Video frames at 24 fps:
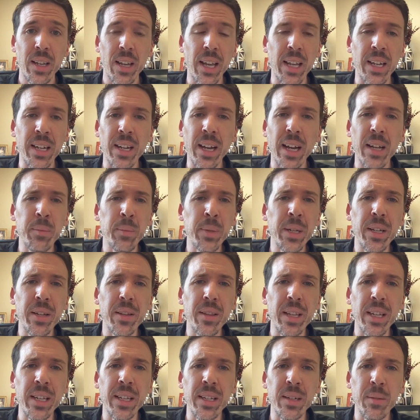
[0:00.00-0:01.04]
And it got me to
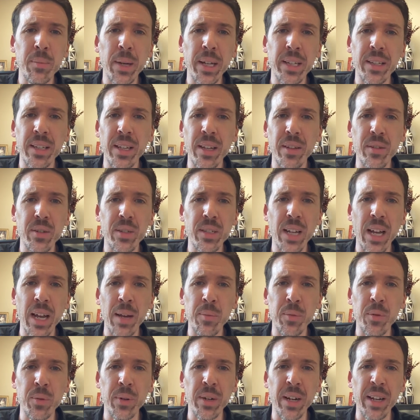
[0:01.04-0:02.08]
thinking about the other
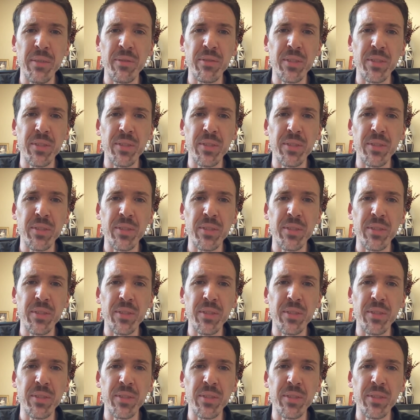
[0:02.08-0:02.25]
times when I